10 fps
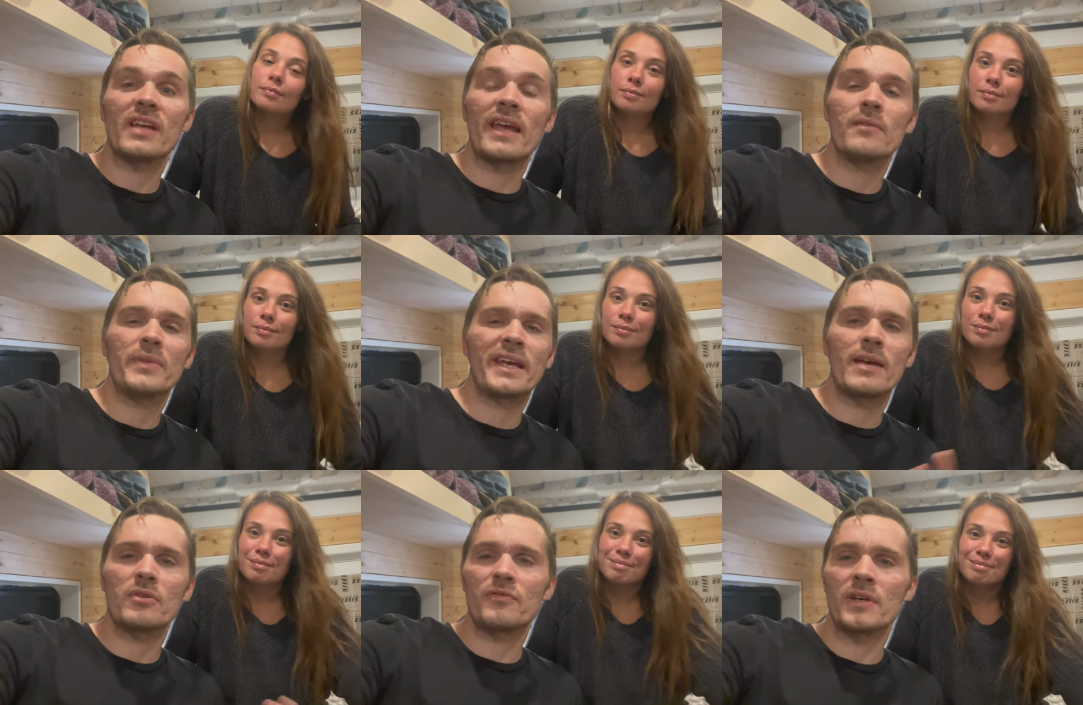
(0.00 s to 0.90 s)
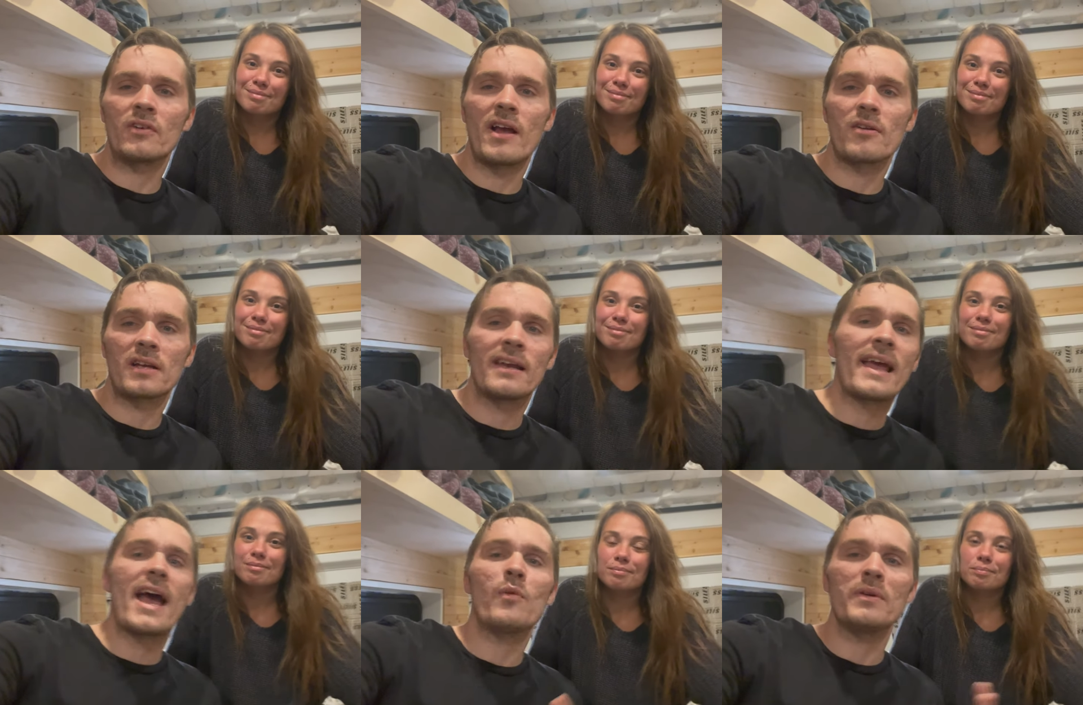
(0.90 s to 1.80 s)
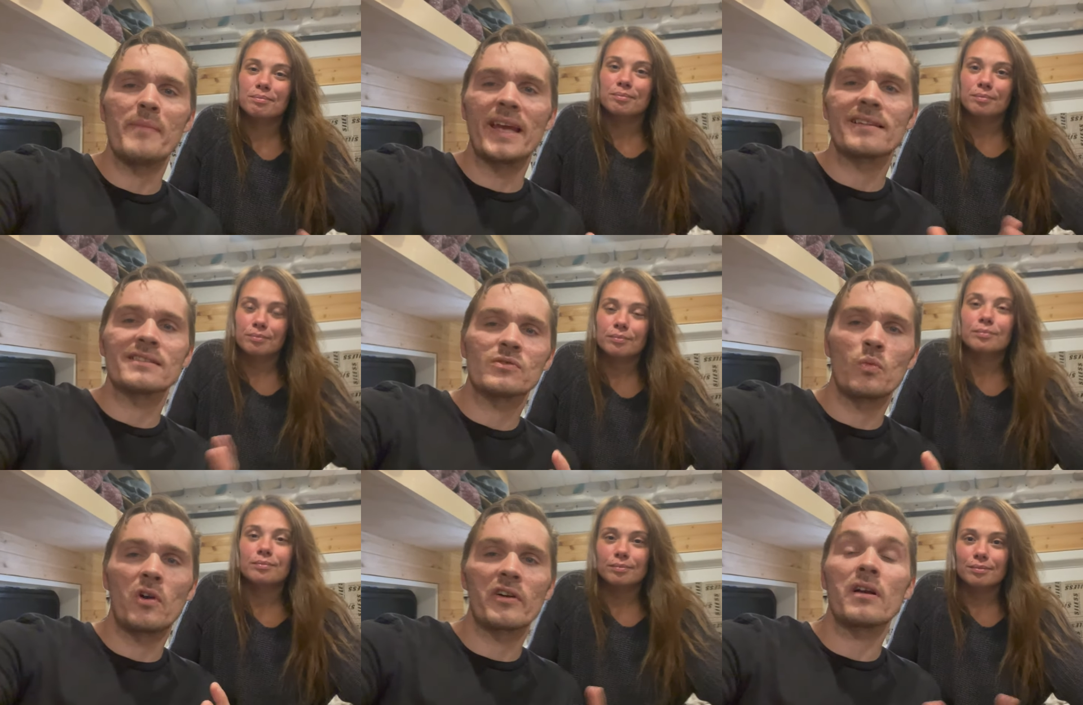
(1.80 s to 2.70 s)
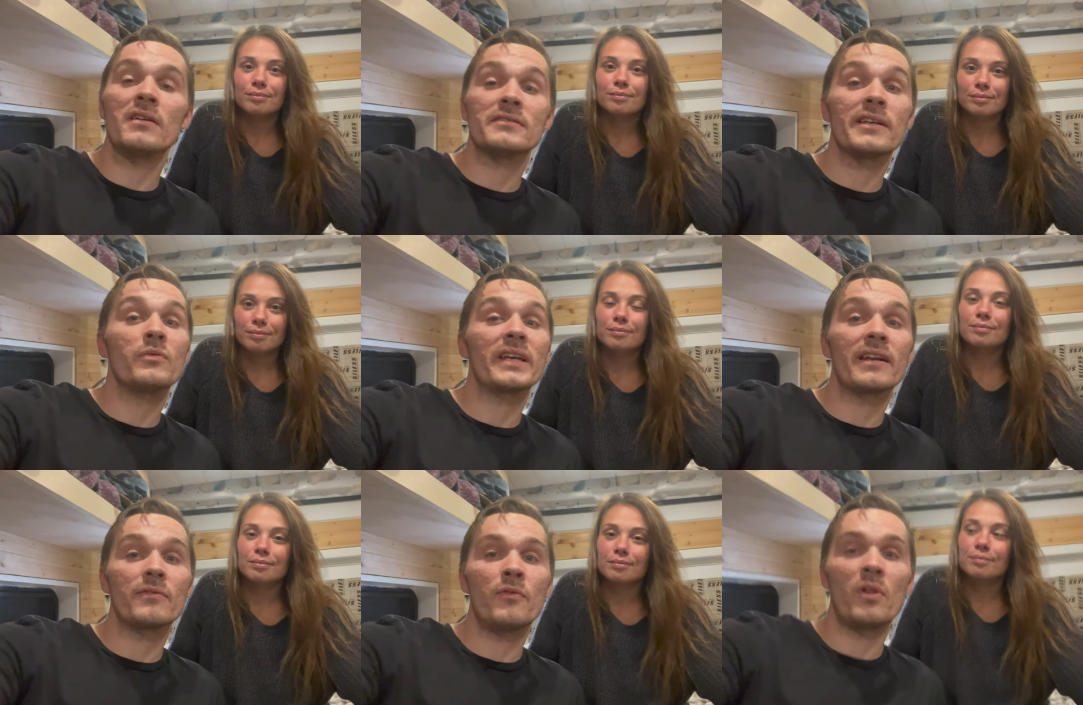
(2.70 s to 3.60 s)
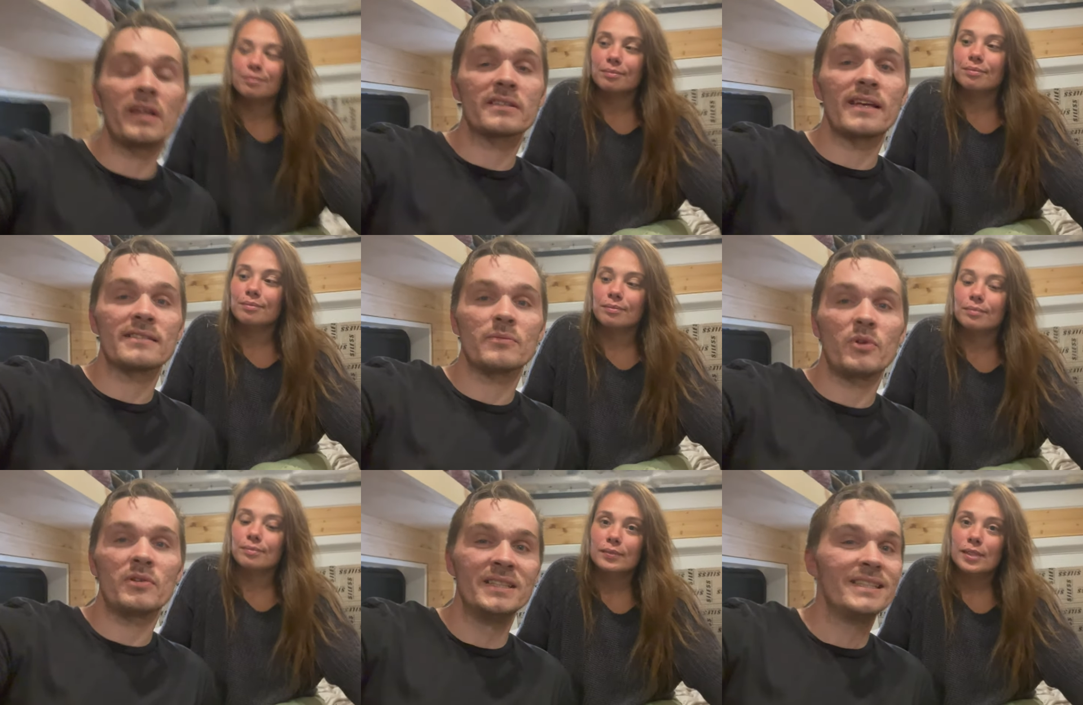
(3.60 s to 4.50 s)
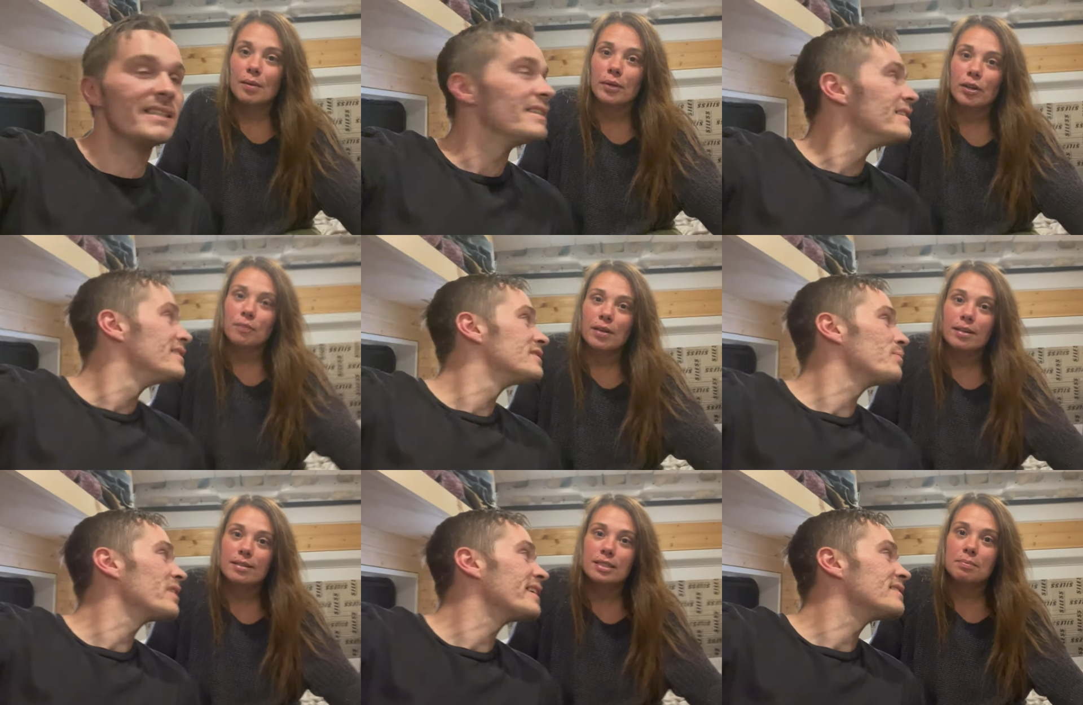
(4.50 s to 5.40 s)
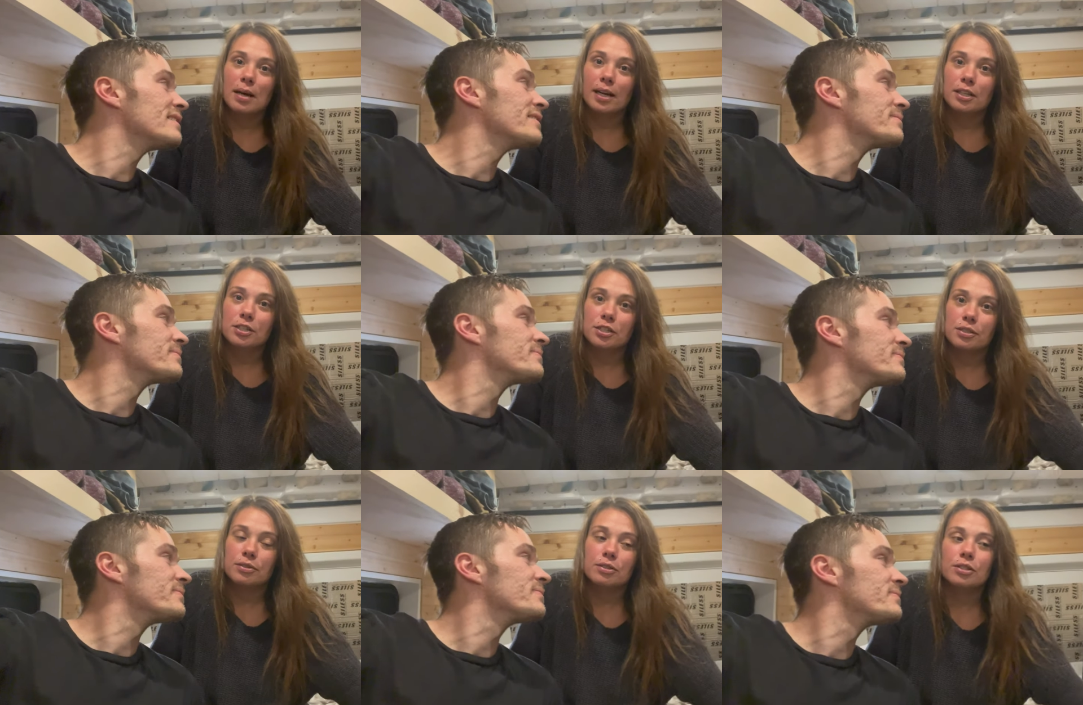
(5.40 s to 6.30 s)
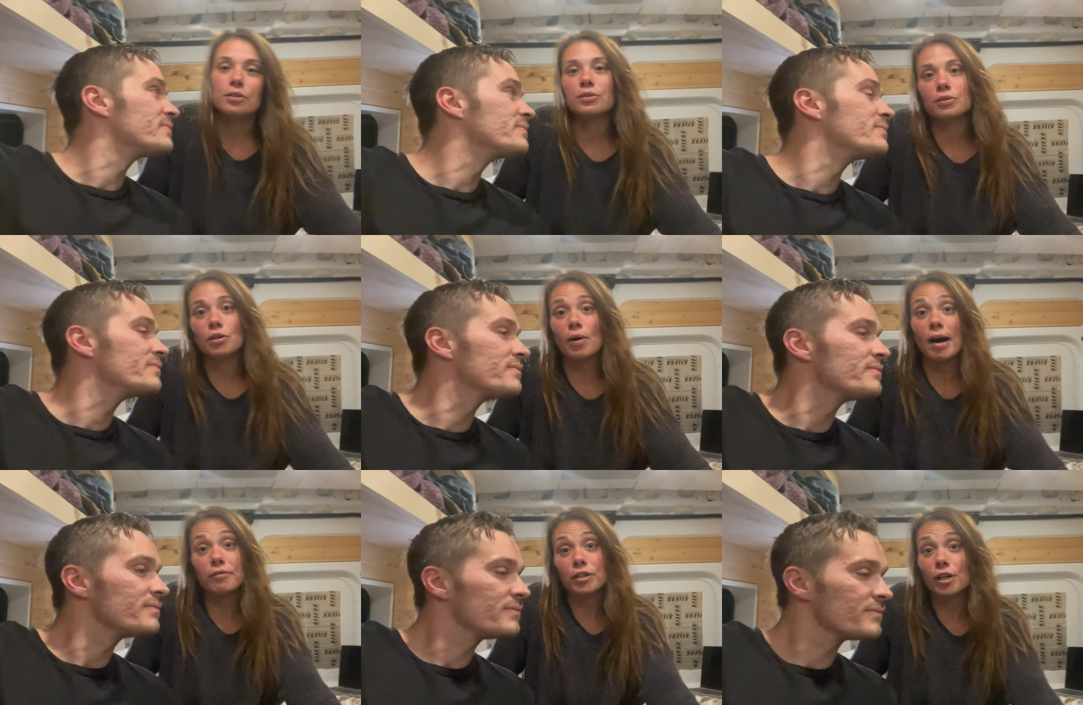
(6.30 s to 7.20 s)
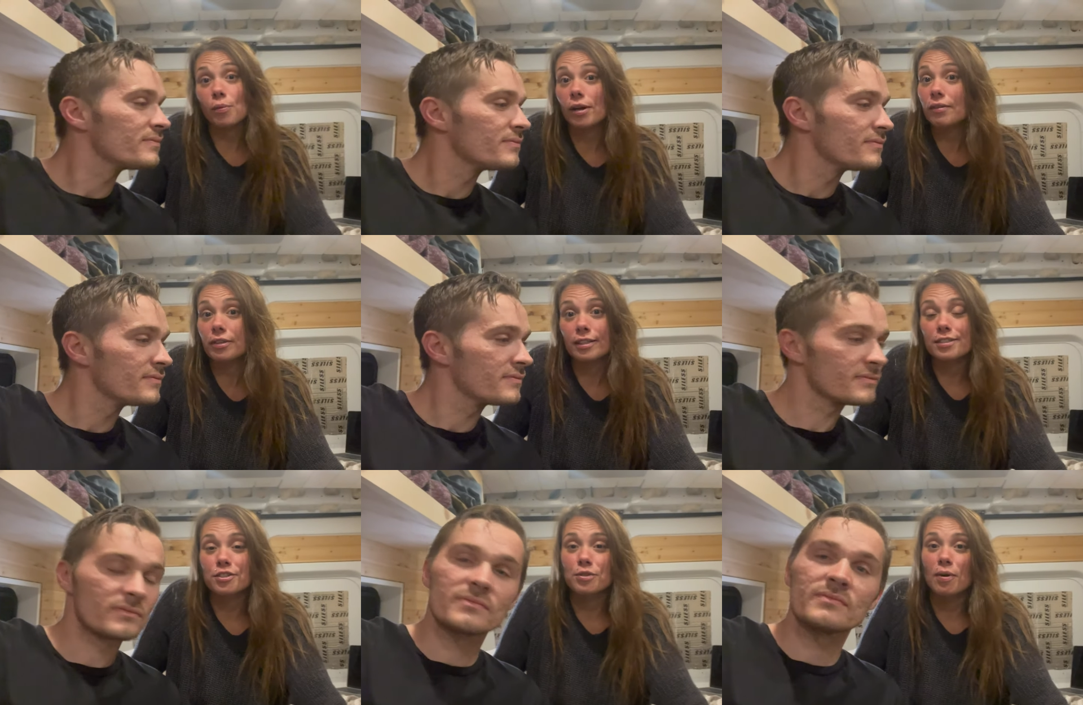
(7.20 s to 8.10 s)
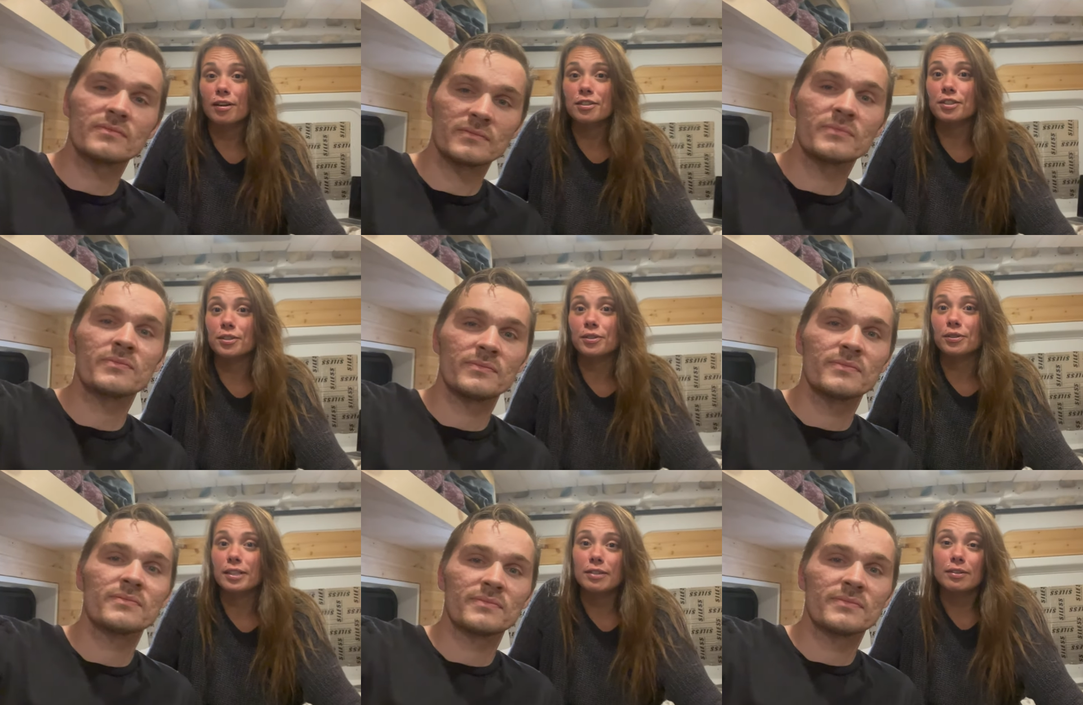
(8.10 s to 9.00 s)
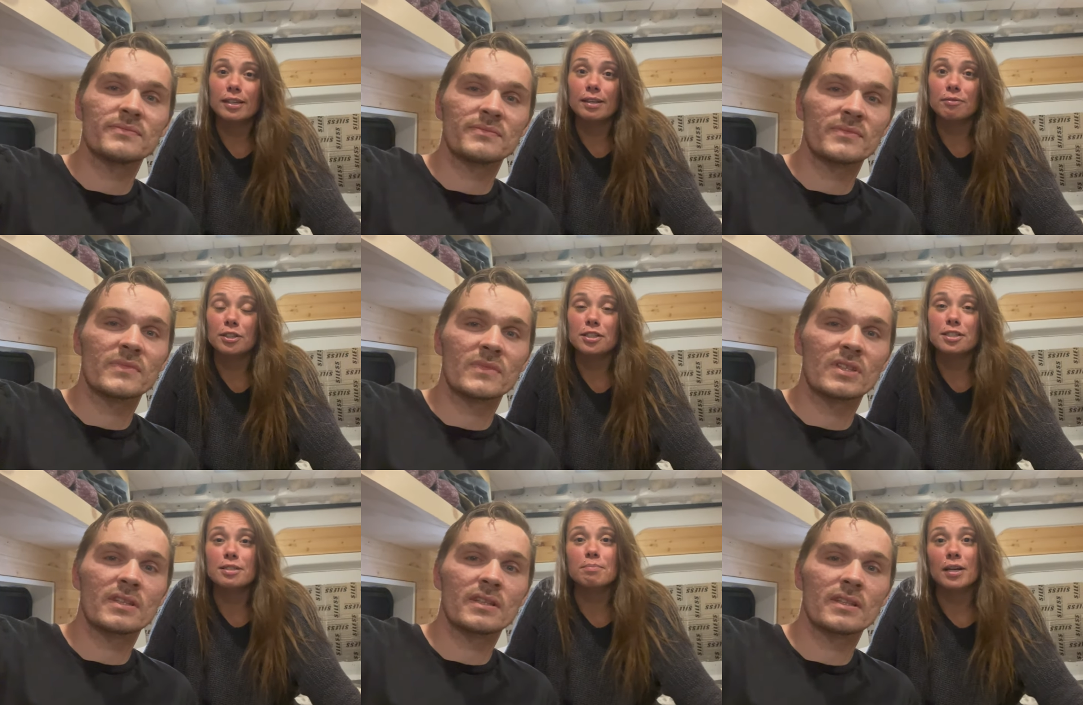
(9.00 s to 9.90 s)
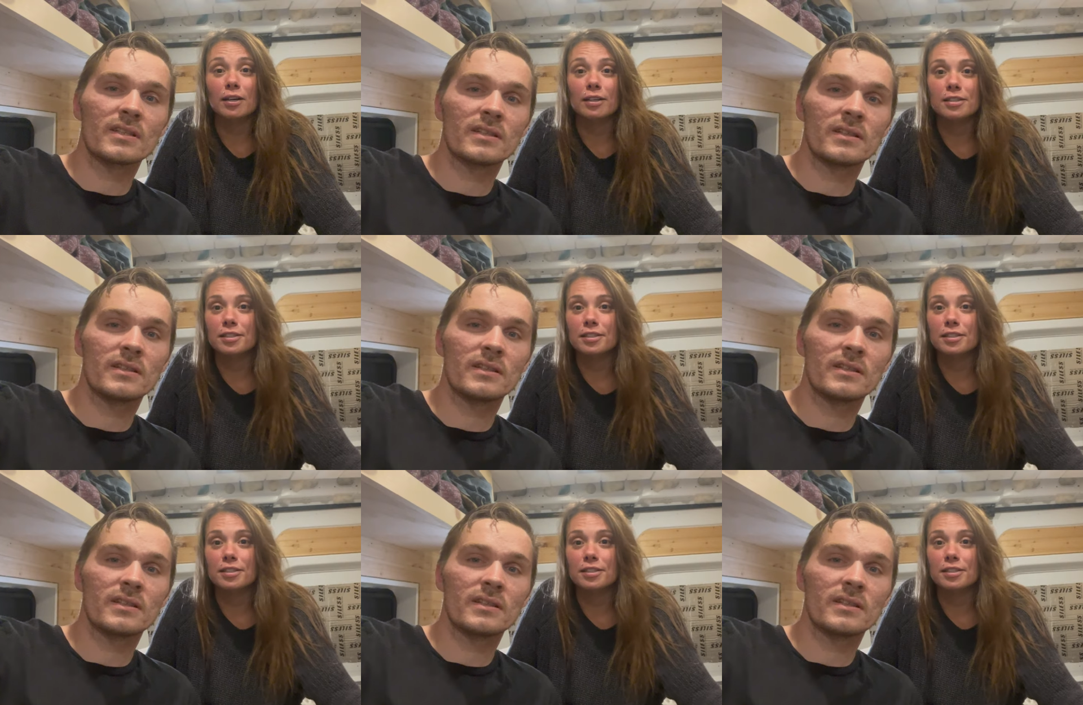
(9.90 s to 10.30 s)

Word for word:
Speaker 1: and being able to figure out kind of how we make this work until we get it fully accessible.
Speaker 2: And we hope that it inspires easy. you to go after whatever it is you want to do, even if there's some barriers in